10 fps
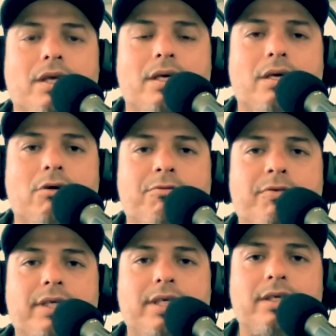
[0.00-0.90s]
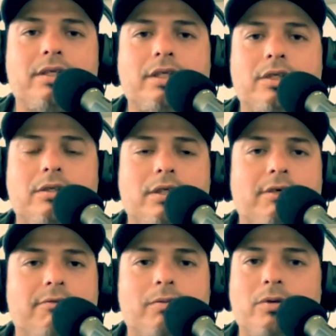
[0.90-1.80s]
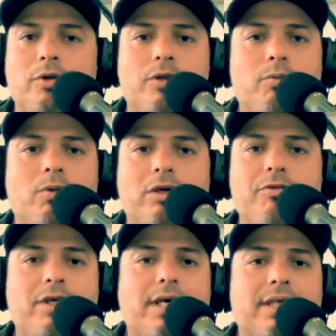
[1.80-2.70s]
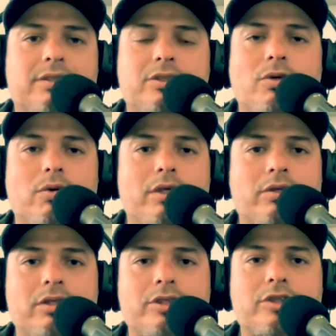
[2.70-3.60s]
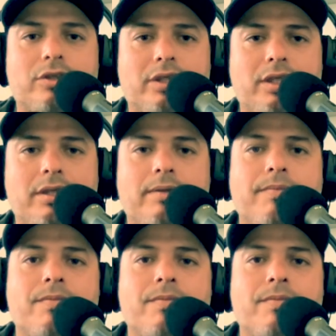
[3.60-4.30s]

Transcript: uh, hopefully if one of you guys is going through this journey,